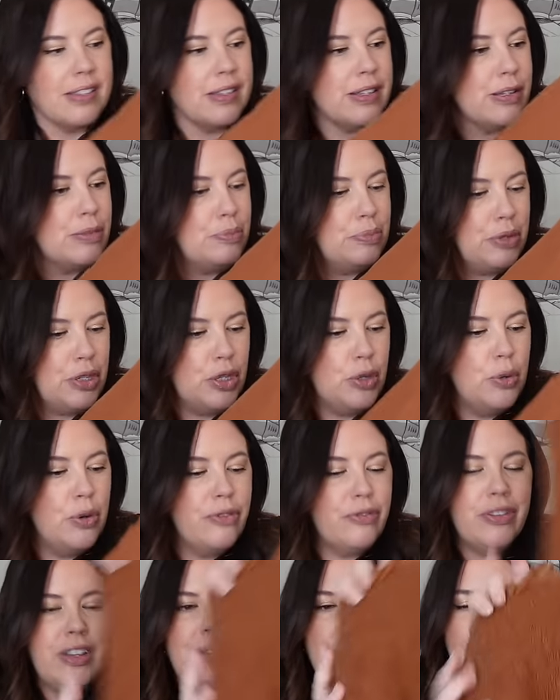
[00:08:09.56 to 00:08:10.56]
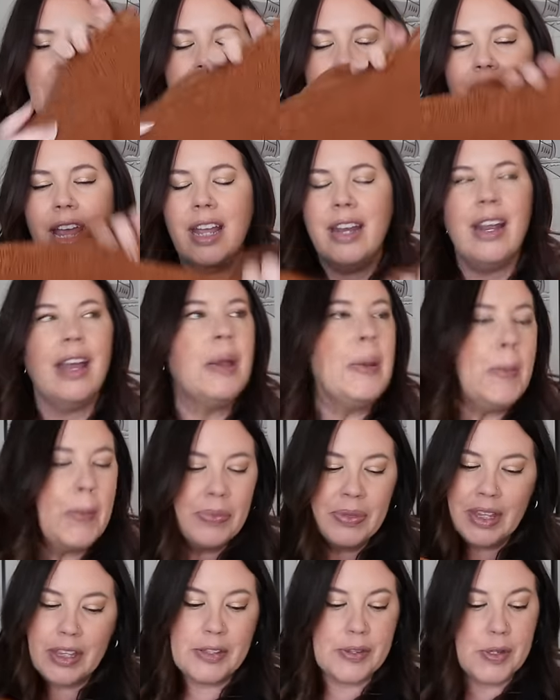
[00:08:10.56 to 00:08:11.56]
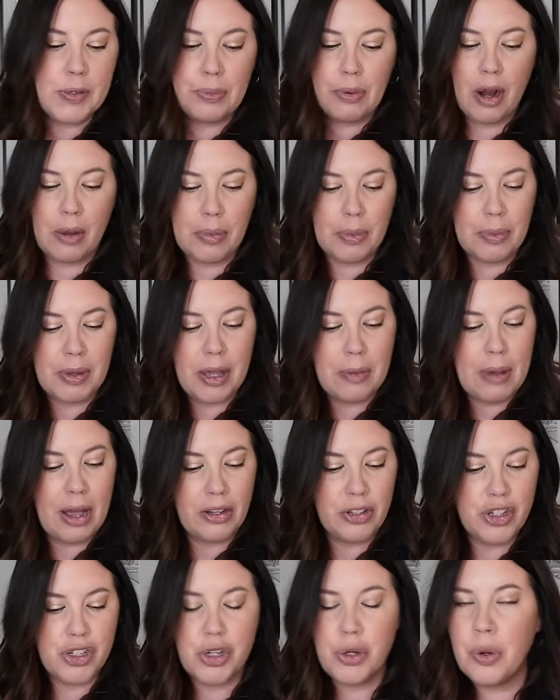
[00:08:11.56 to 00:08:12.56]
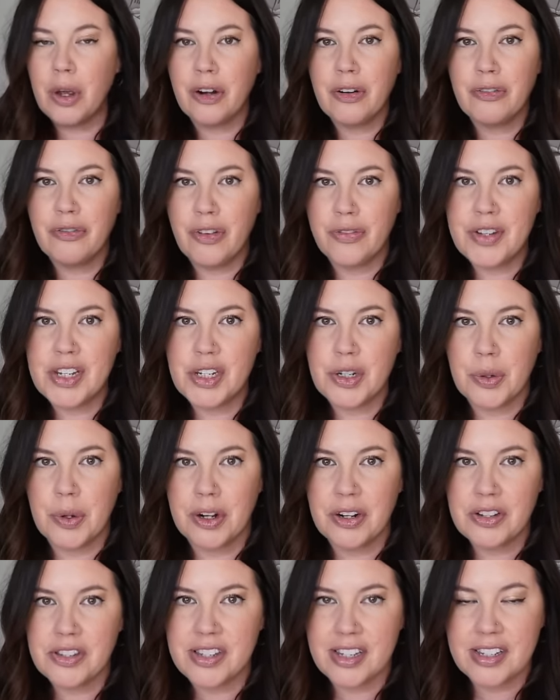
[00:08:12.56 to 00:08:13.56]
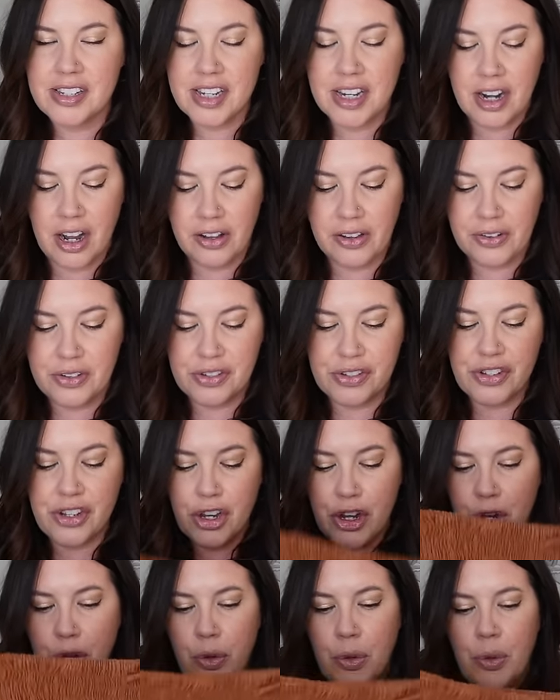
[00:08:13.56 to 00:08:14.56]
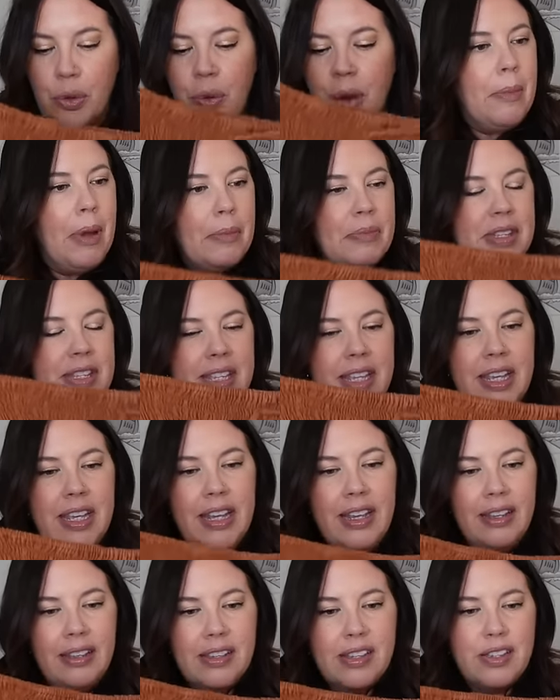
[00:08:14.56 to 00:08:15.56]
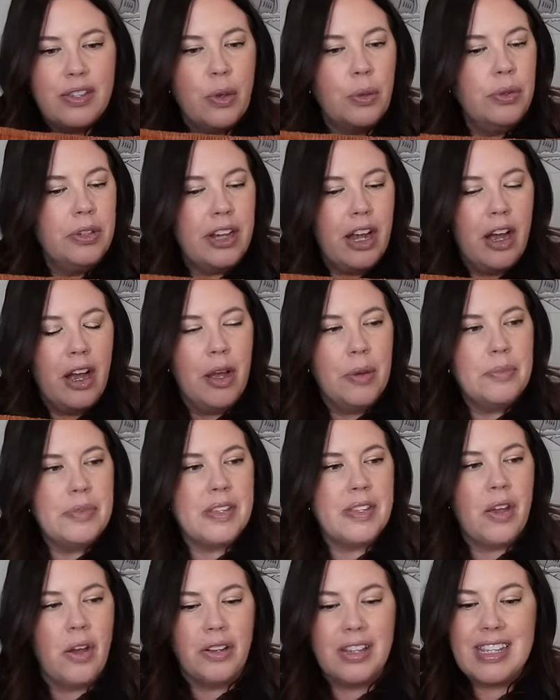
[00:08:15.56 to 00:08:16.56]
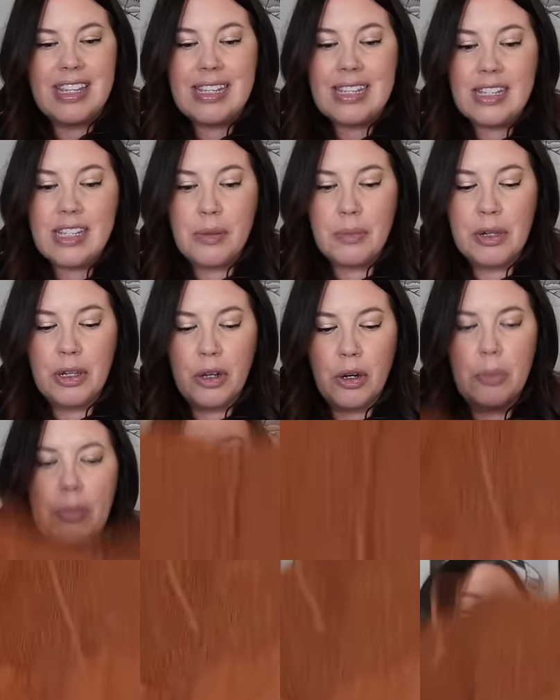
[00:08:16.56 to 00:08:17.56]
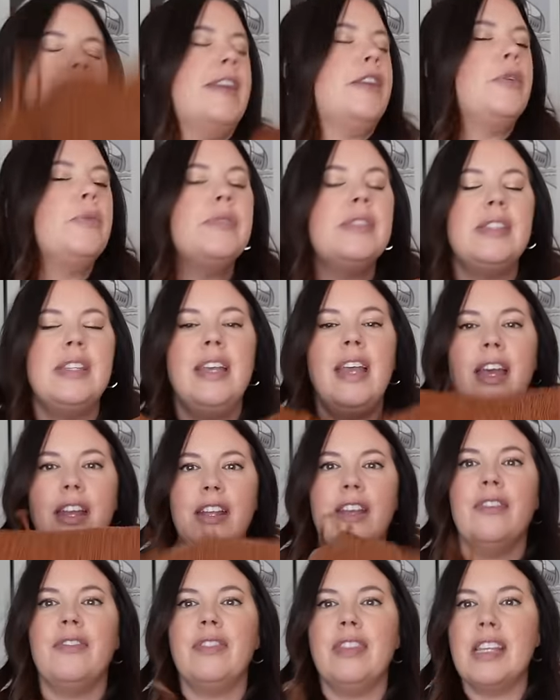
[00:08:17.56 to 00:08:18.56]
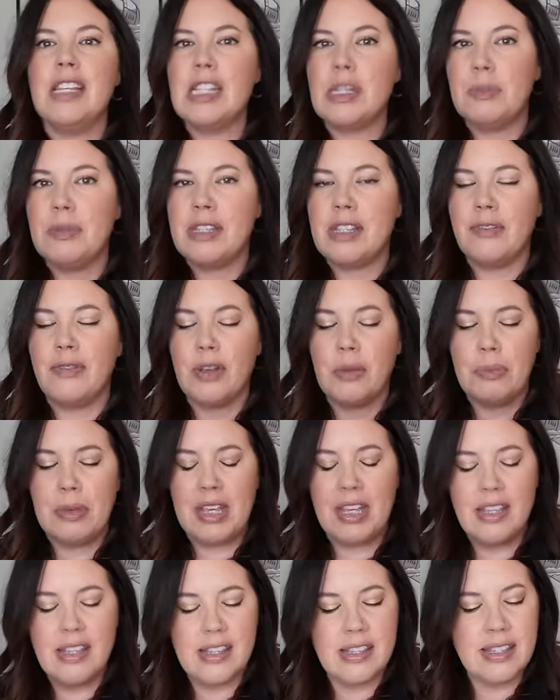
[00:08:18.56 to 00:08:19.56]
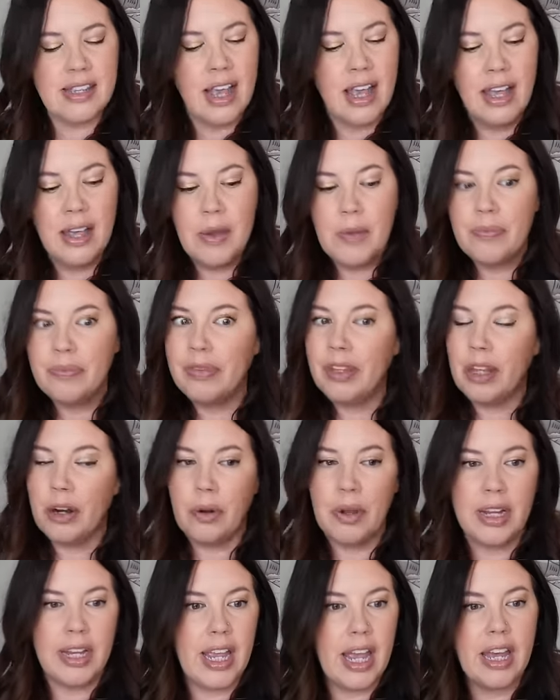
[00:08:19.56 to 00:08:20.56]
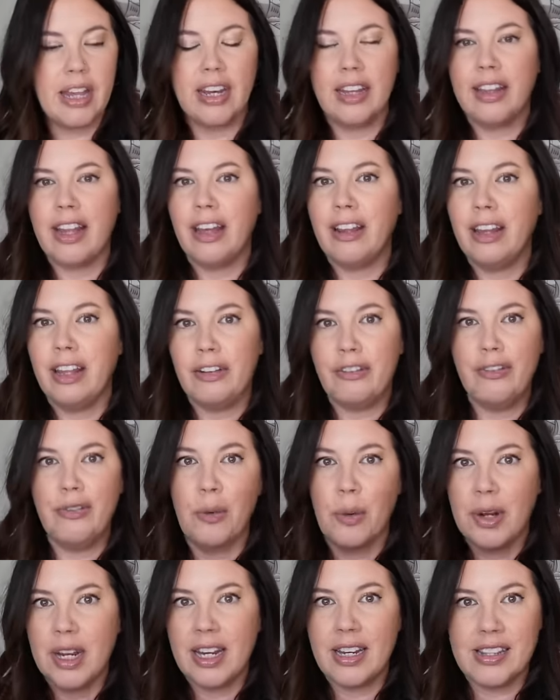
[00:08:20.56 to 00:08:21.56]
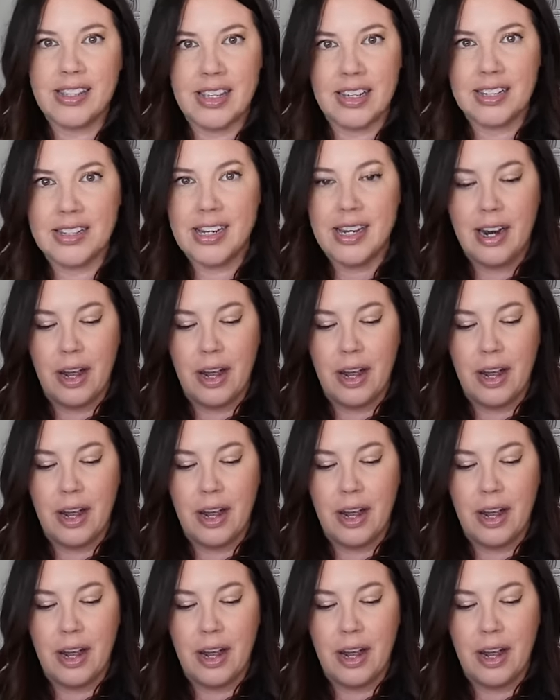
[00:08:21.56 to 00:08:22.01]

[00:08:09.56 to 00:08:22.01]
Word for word: This is beautifully made. This is probably about two hundred fifty, two hundred sixty dollars new. I'm seeing sold comps on similar pieces. I don't see any of this specific piece, you know, again, in that like forty to sixty